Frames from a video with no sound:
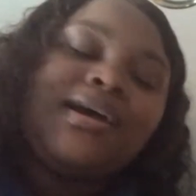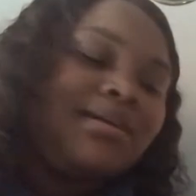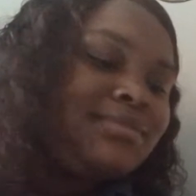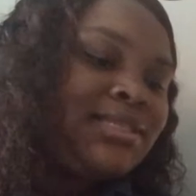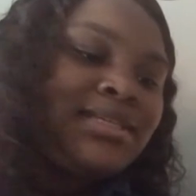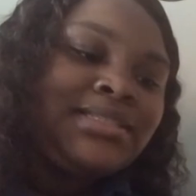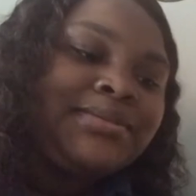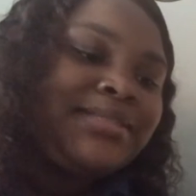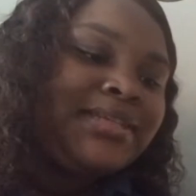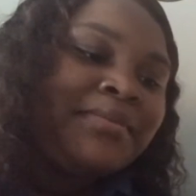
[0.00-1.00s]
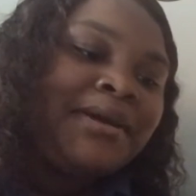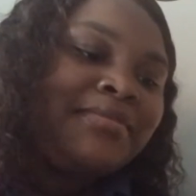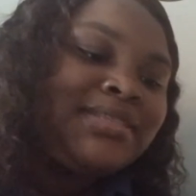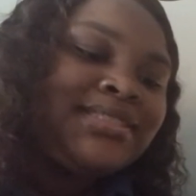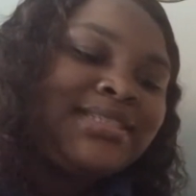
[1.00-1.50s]
I'm tongue twisted. I'm
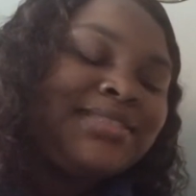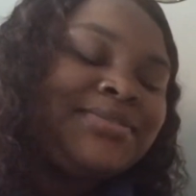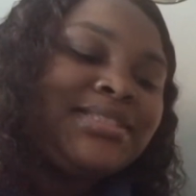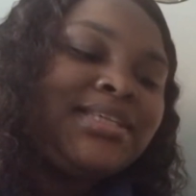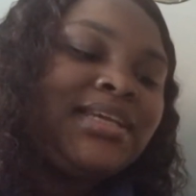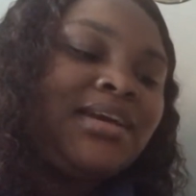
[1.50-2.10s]
always tongue twisted.